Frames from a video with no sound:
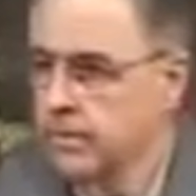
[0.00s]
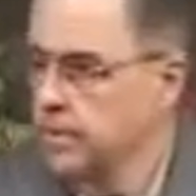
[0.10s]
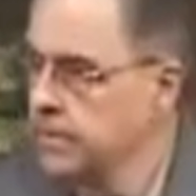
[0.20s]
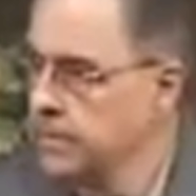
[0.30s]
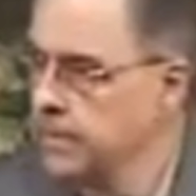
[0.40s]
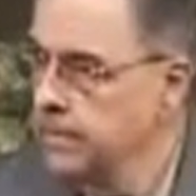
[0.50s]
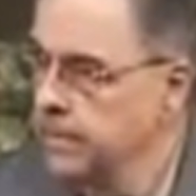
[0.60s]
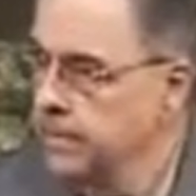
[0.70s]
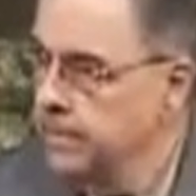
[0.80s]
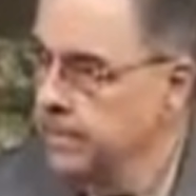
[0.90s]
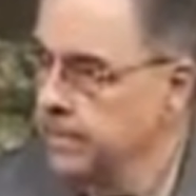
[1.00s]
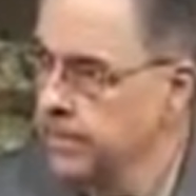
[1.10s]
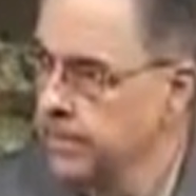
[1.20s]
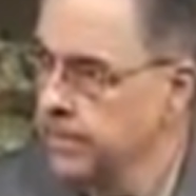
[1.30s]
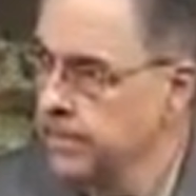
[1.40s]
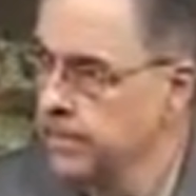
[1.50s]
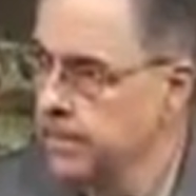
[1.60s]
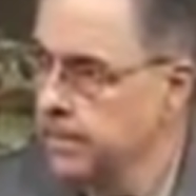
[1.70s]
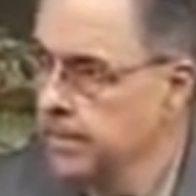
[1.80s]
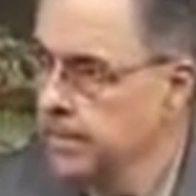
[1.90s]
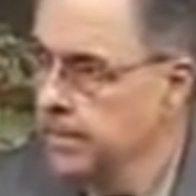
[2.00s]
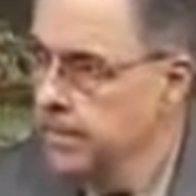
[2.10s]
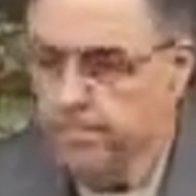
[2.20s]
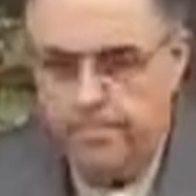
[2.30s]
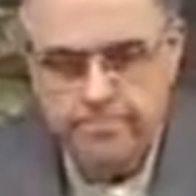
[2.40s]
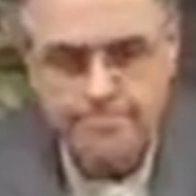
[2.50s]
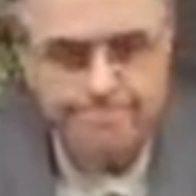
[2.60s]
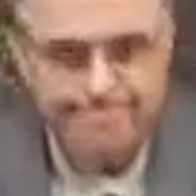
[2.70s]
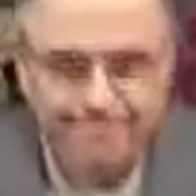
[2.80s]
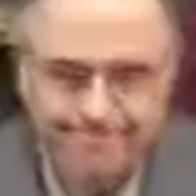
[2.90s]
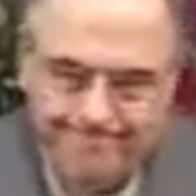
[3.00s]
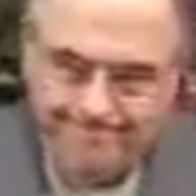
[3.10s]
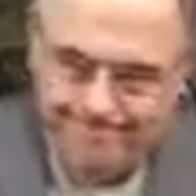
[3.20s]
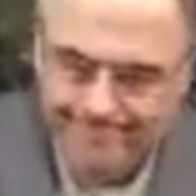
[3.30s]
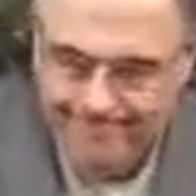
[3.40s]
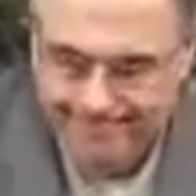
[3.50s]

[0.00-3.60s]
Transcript: Nobody speaks.